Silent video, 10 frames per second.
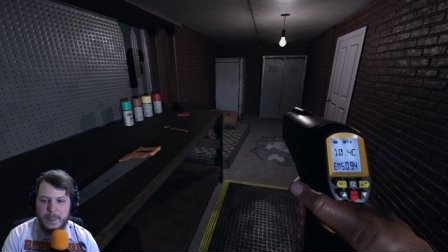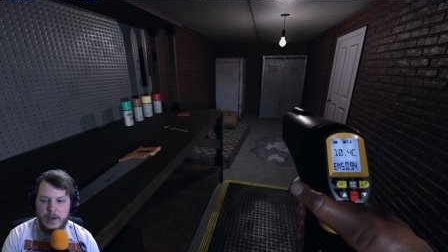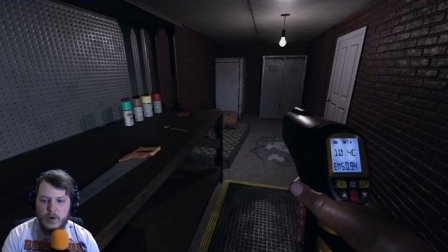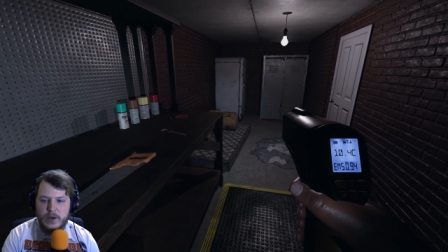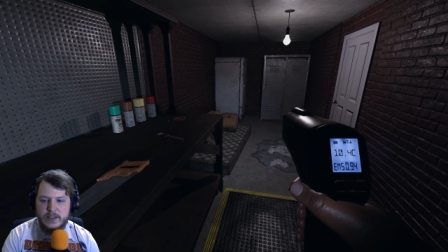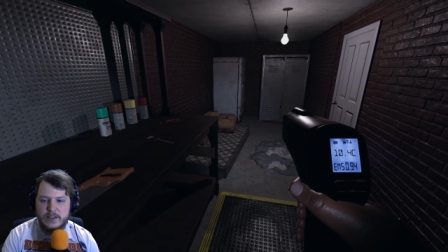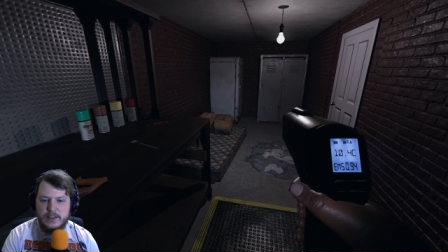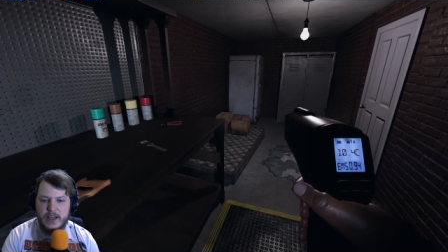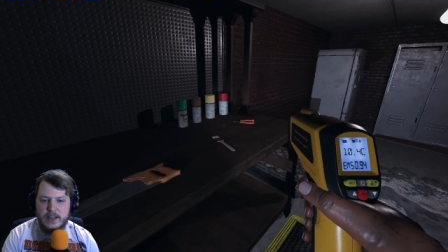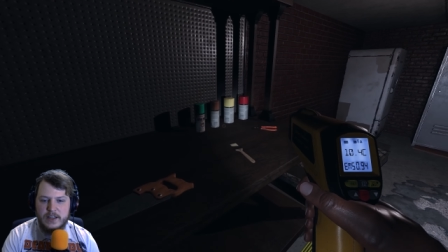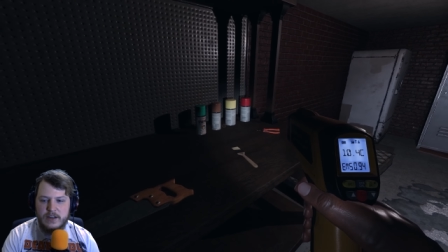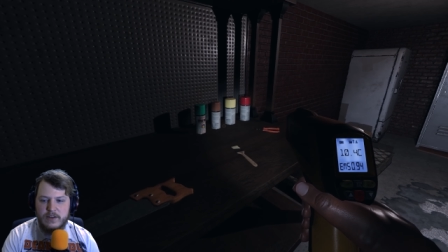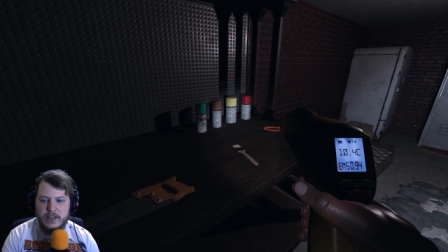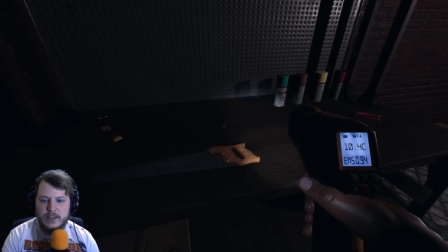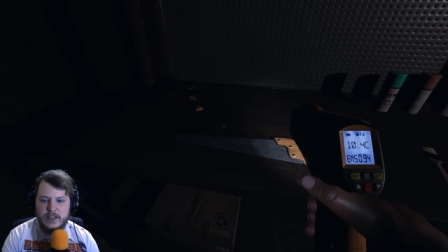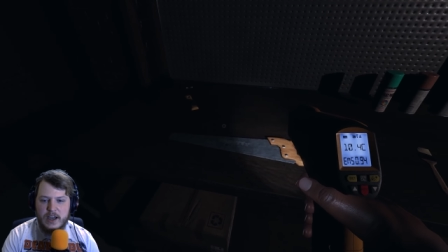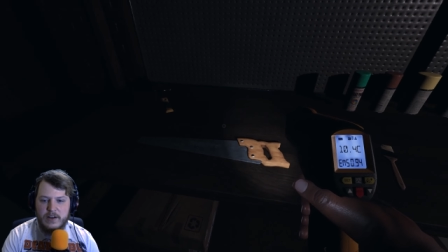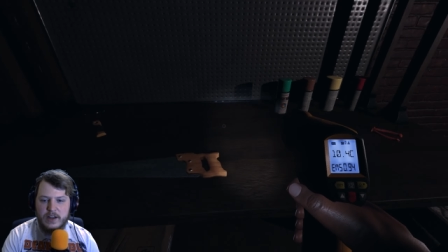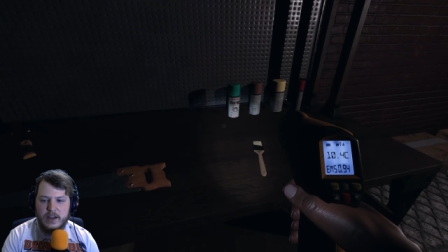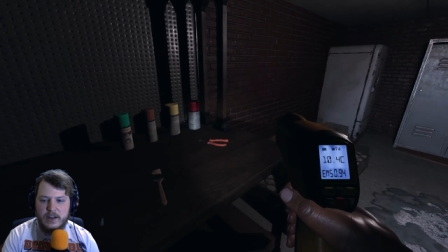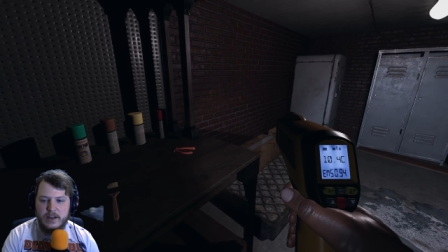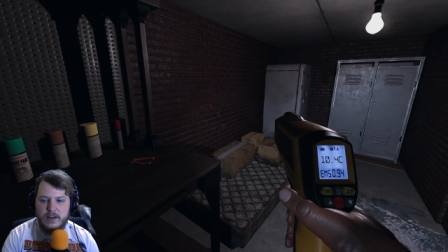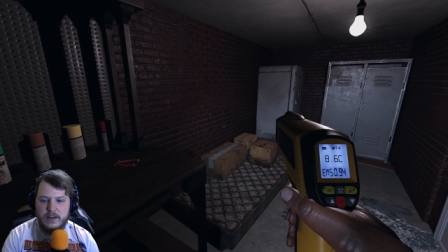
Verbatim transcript: oh, it's 10 degrees down here.